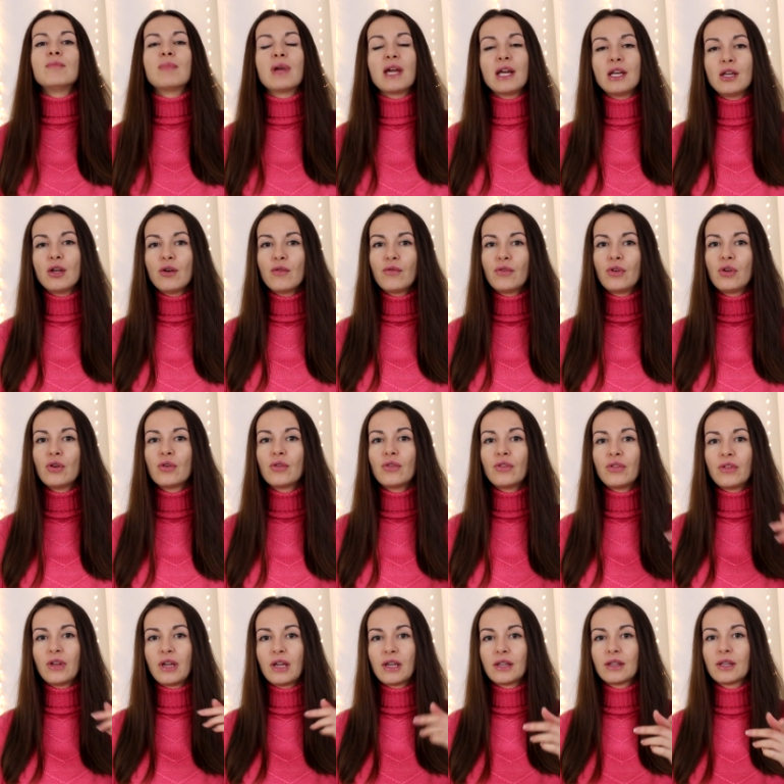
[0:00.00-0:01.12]
Many of you
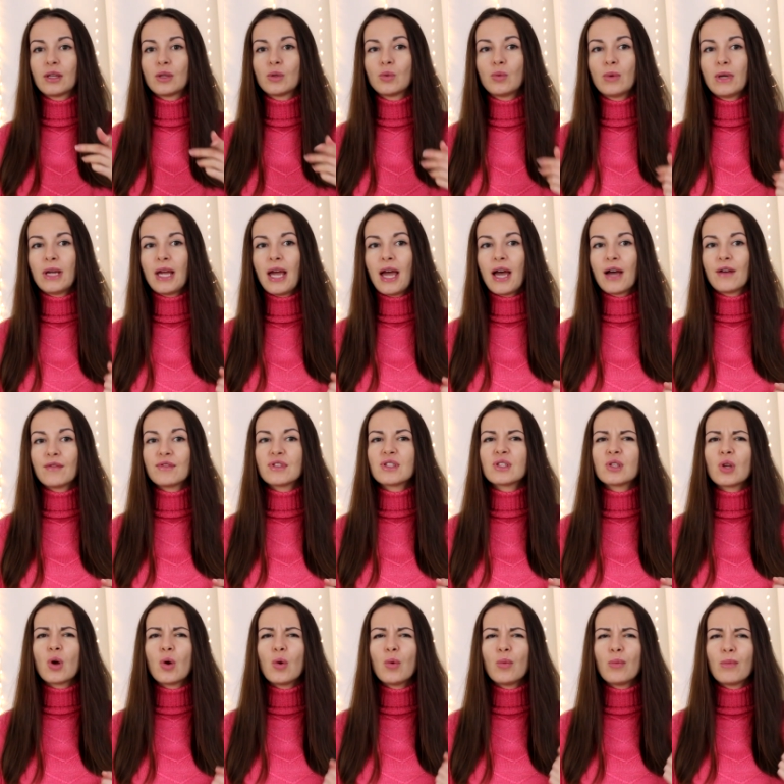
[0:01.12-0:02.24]
think that we have
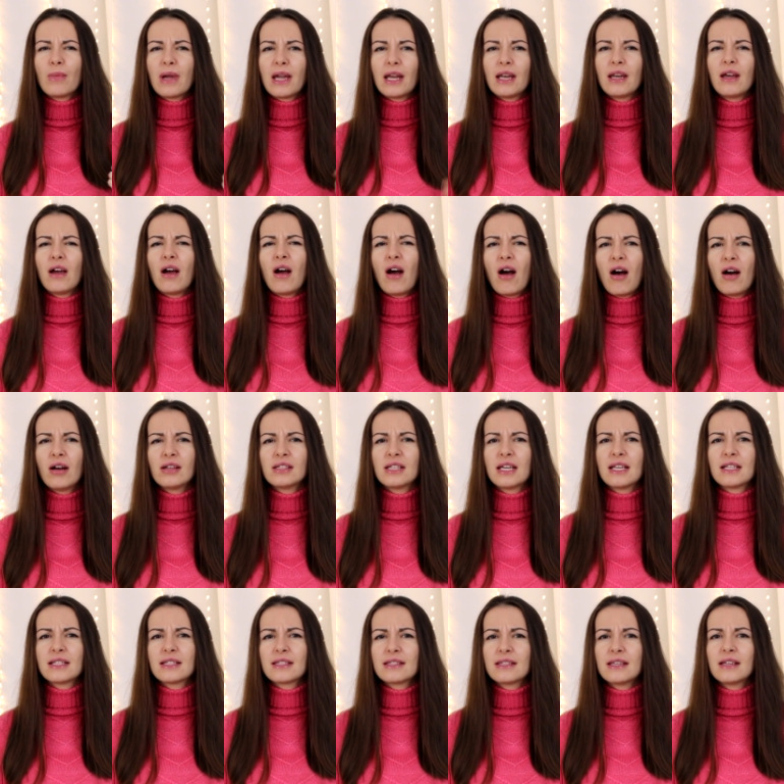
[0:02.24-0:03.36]
so many hot
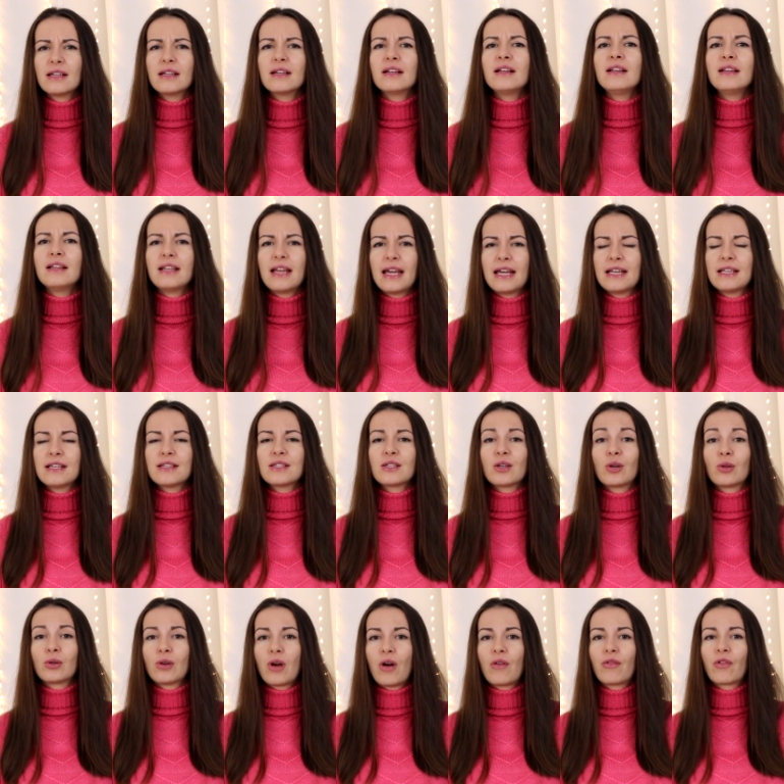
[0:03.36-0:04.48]
and single ladies
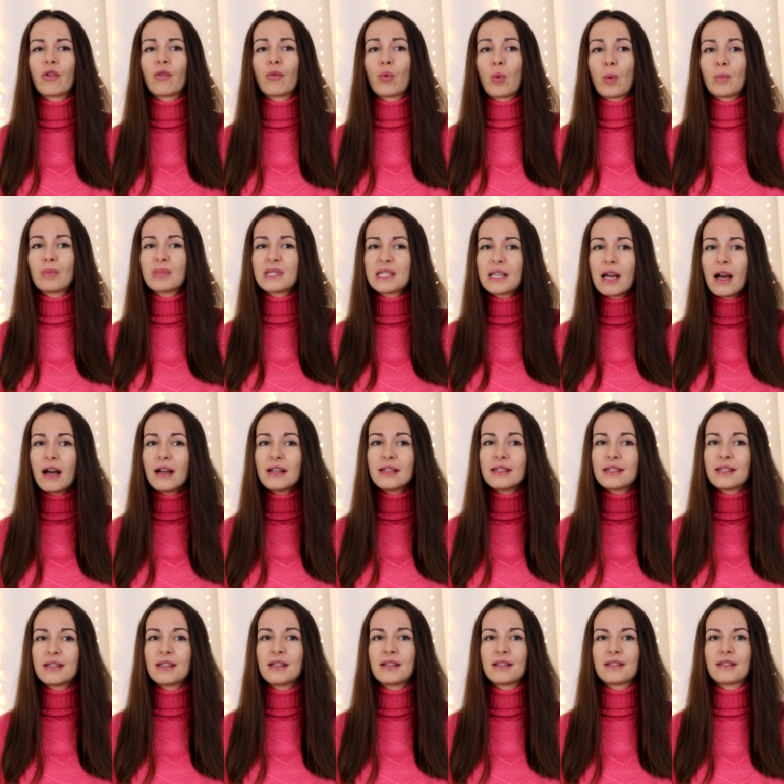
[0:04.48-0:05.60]
on our website
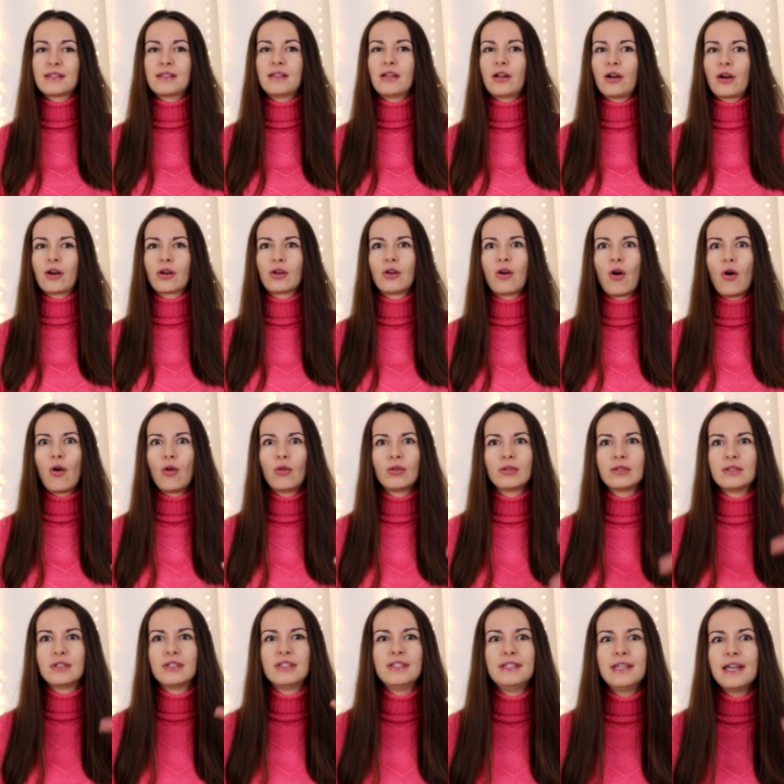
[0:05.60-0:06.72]
since they are gold
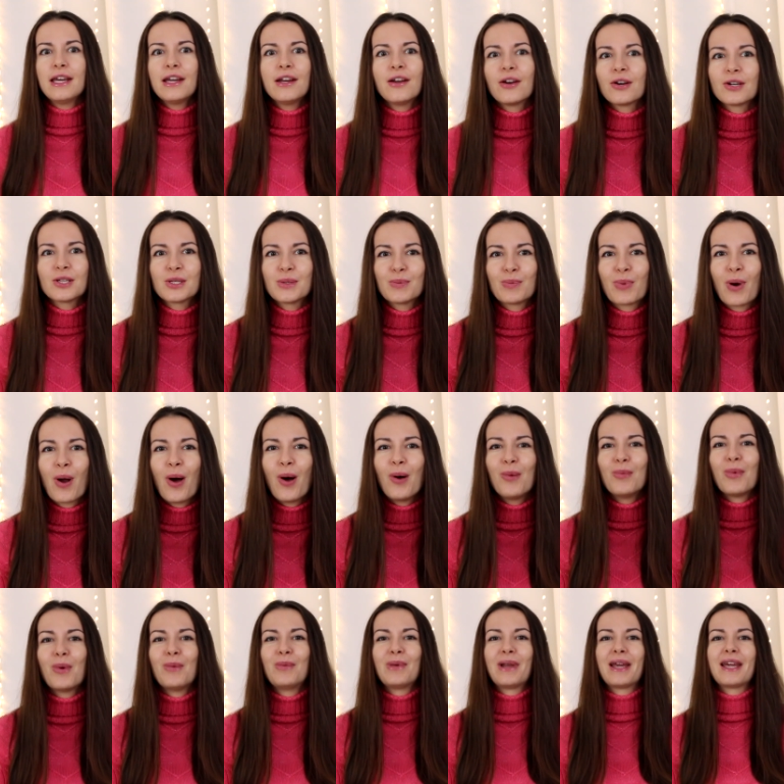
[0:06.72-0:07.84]
diggers,
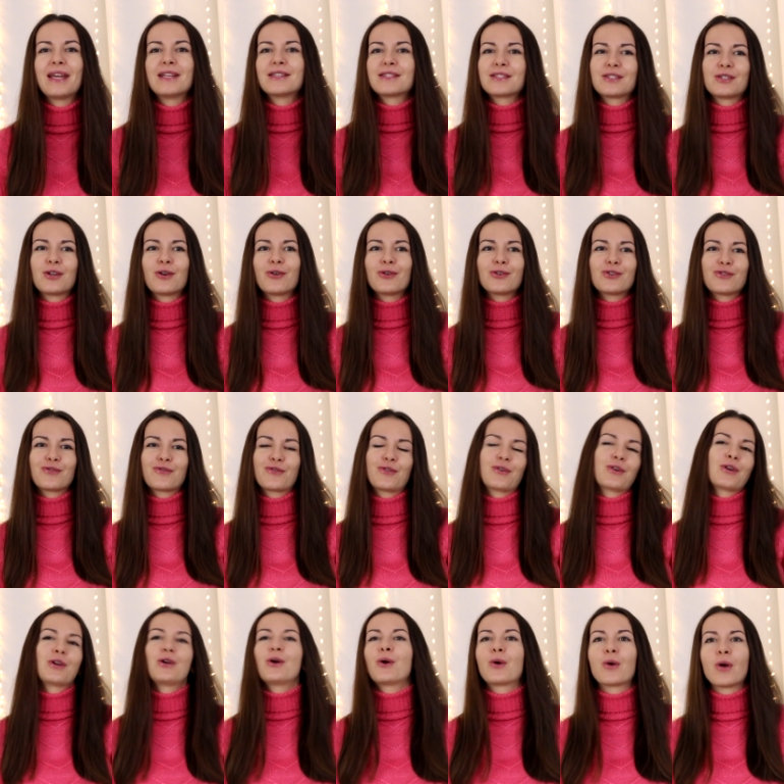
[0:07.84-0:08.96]
probably in search for
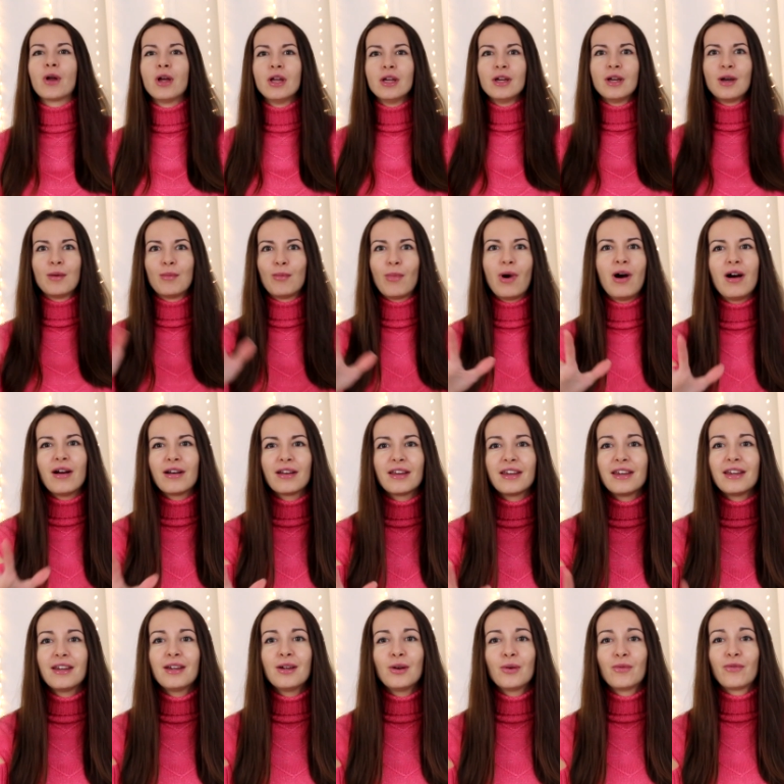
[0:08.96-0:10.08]
your
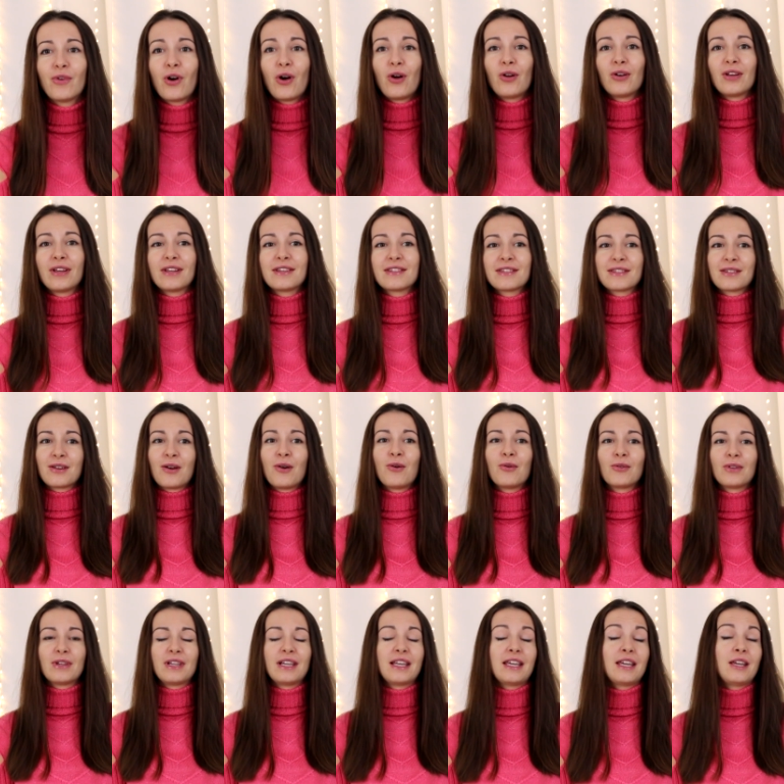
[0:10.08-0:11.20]
money, wallets
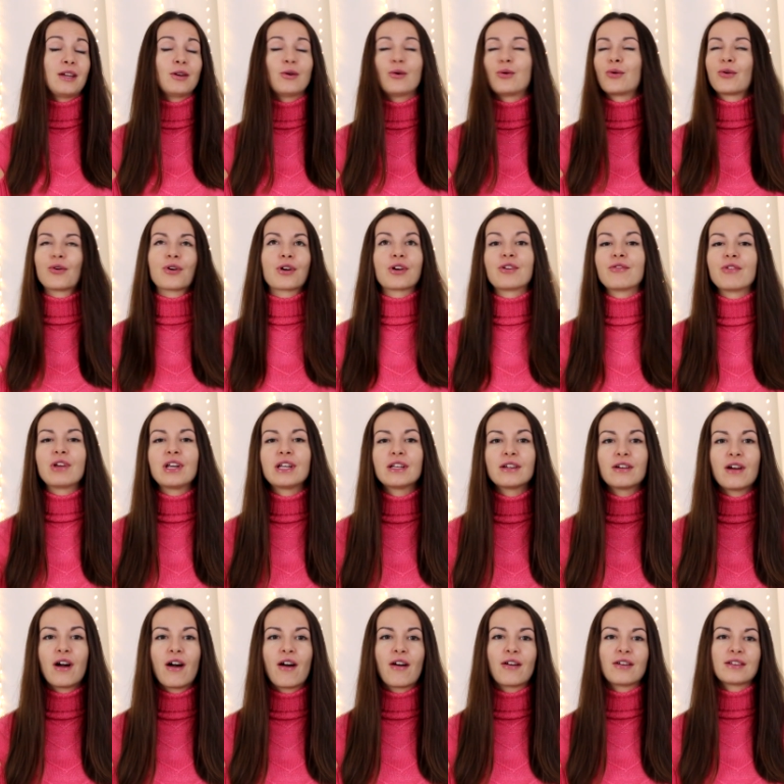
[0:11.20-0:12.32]
only, or green
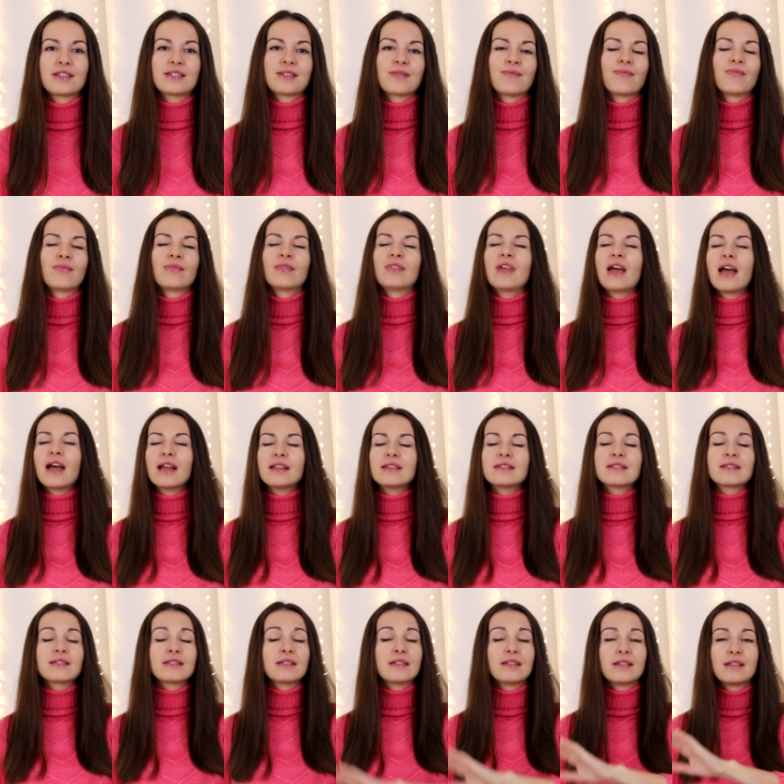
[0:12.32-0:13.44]
cards.
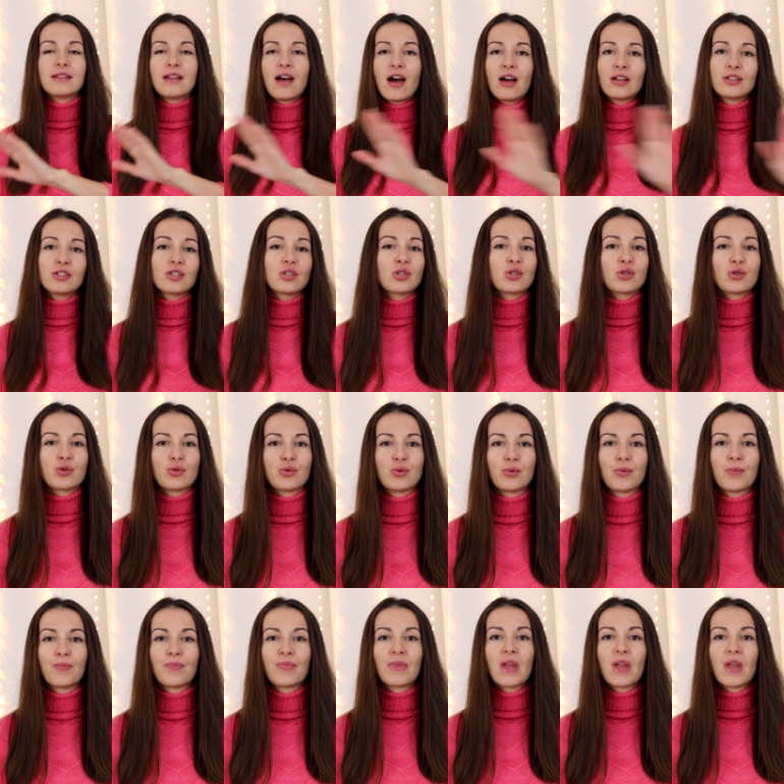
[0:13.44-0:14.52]
That's not true.